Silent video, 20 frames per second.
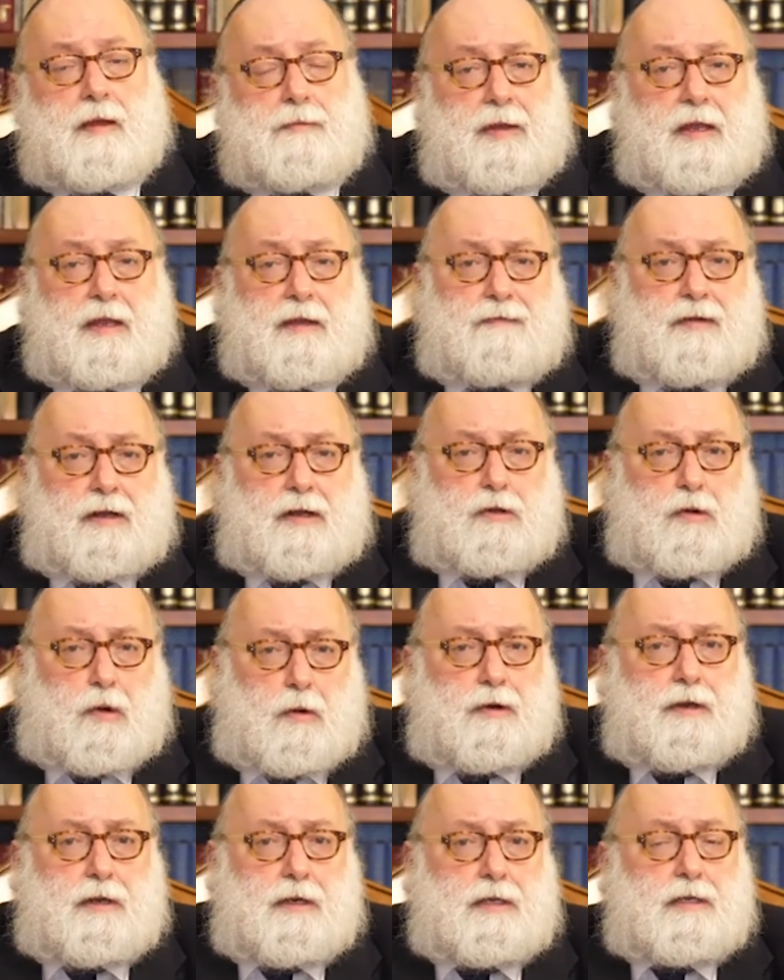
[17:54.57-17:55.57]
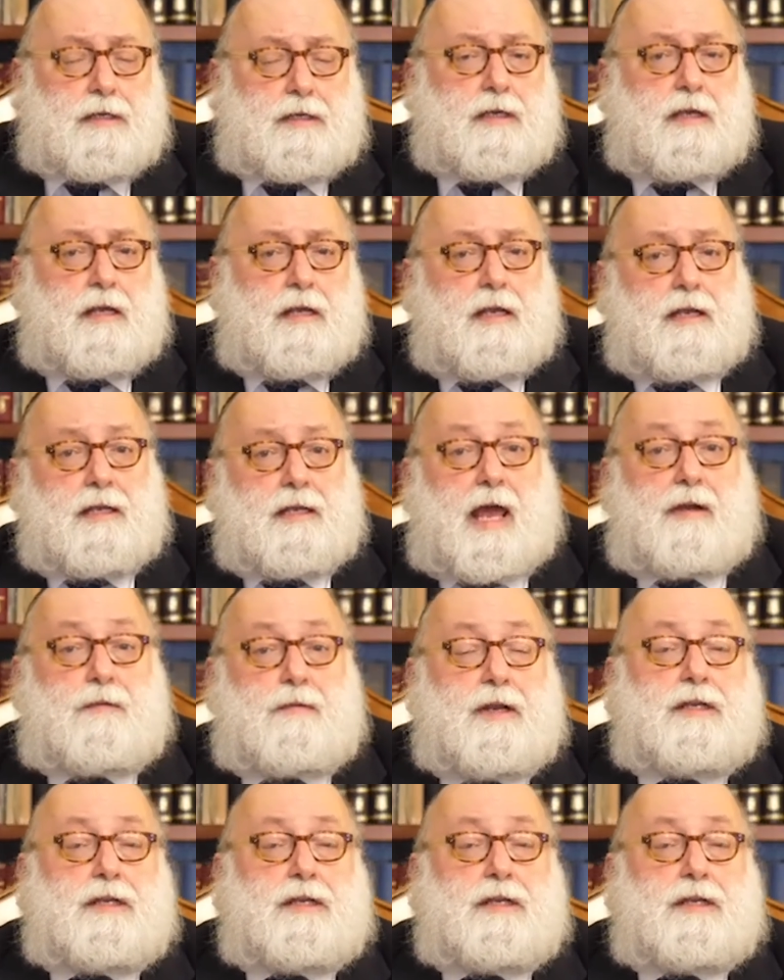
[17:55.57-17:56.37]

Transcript: Being victorious, that